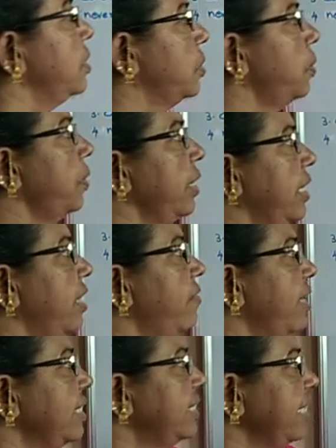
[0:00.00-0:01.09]
So here
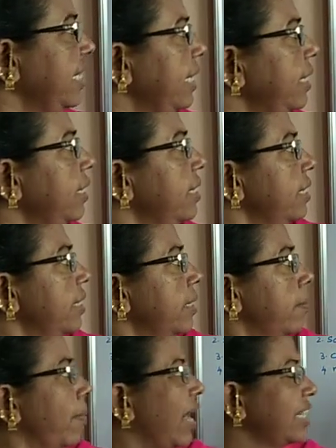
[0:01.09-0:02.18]
what is saying?
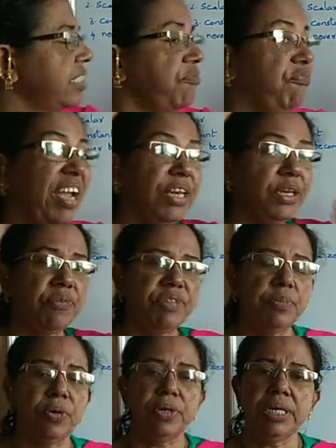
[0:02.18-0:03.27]
Mass, weight of
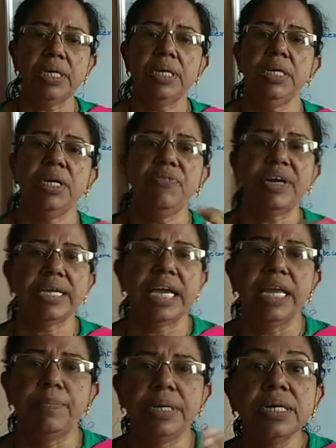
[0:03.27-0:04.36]
the body even
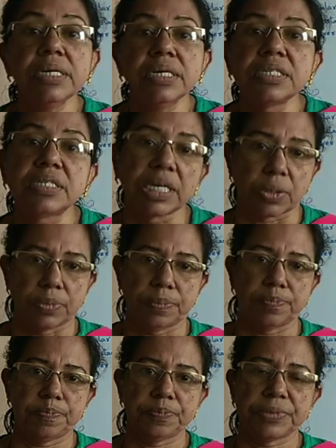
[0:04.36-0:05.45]
can be 0.
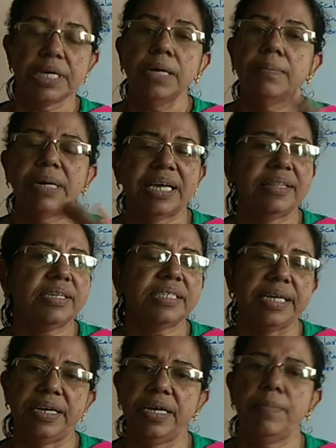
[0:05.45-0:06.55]
But at the
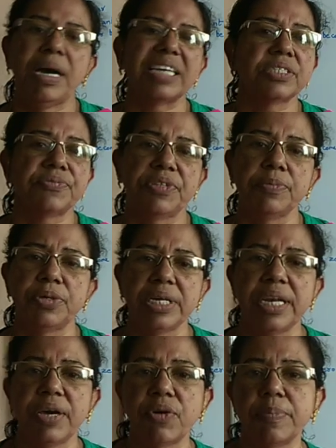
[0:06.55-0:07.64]
same time, mass of the
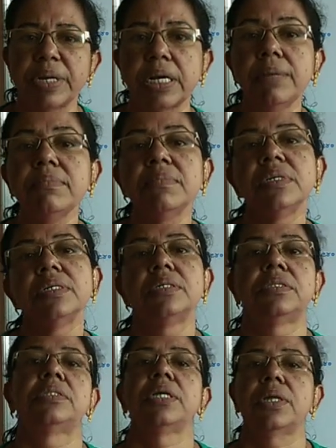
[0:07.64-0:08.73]
body never become
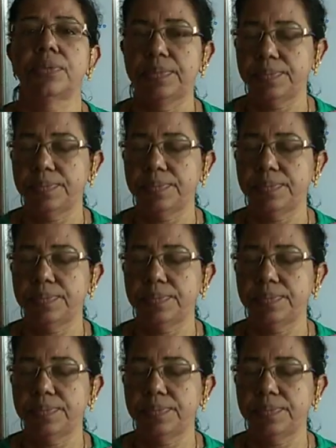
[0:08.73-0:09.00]
0.